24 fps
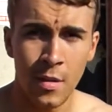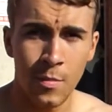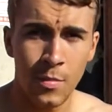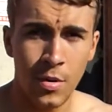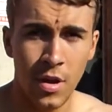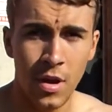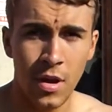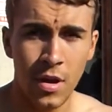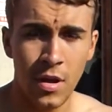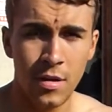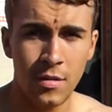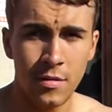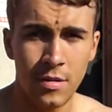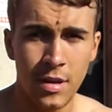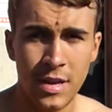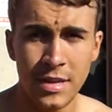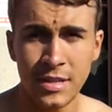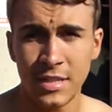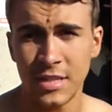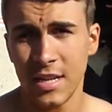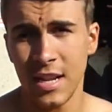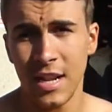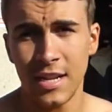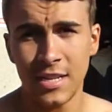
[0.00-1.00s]
but
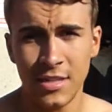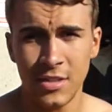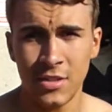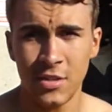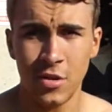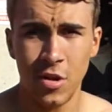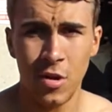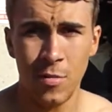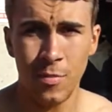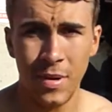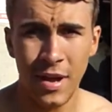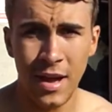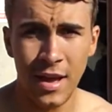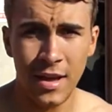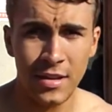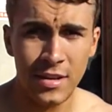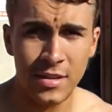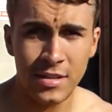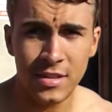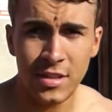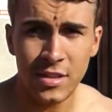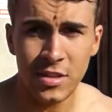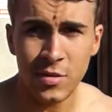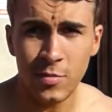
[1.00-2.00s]
it's classed as a compound
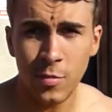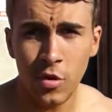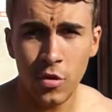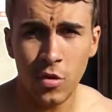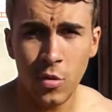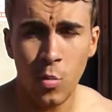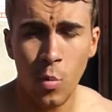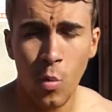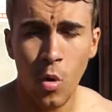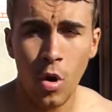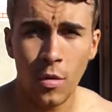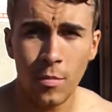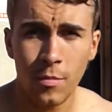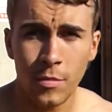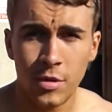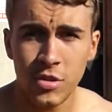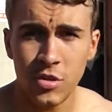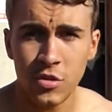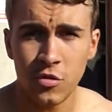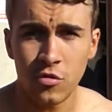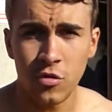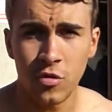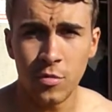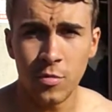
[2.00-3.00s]
as there's more than one
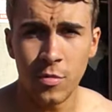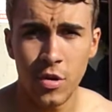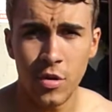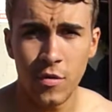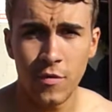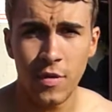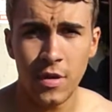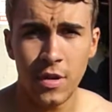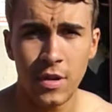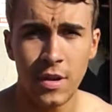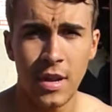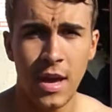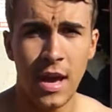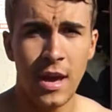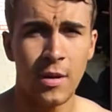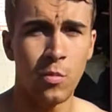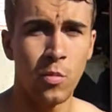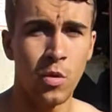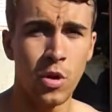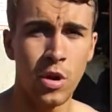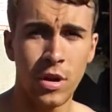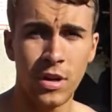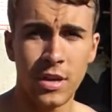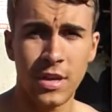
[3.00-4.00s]
muscle group moving and
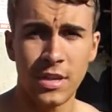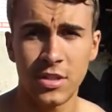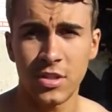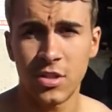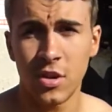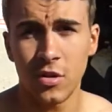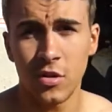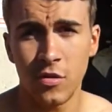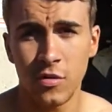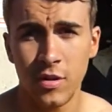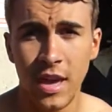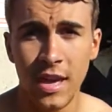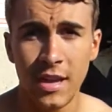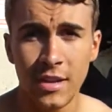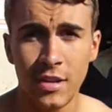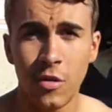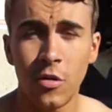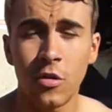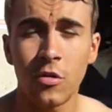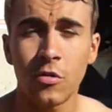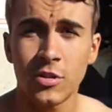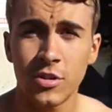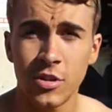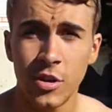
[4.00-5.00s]
working, so you'll get
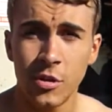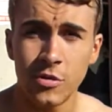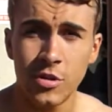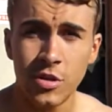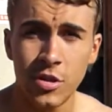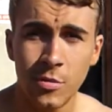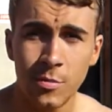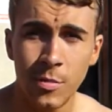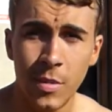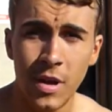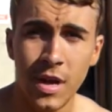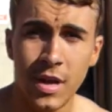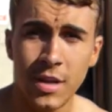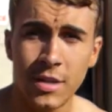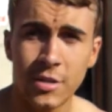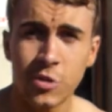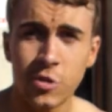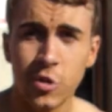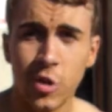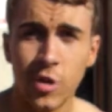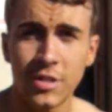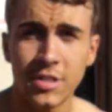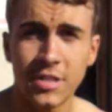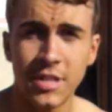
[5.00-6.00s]
also some
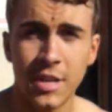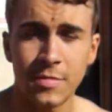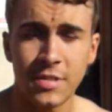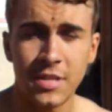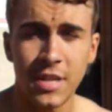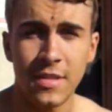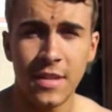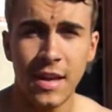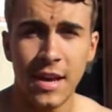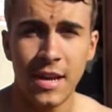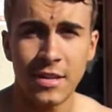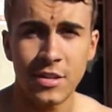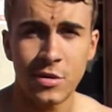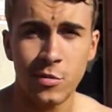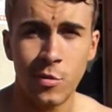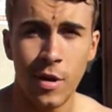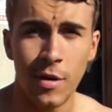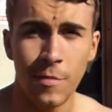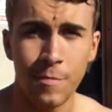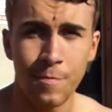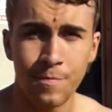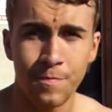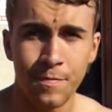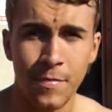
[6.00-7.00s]
triceps in that as
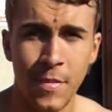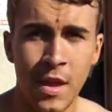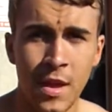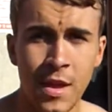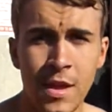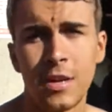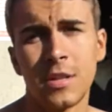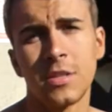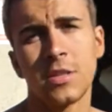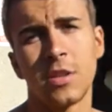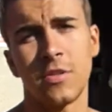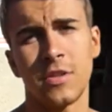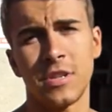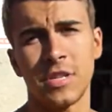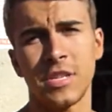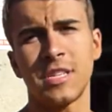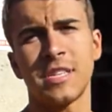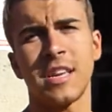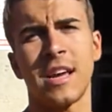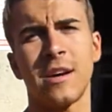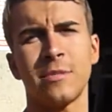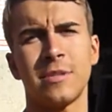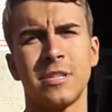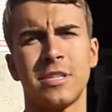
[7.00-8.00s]
well. So this is how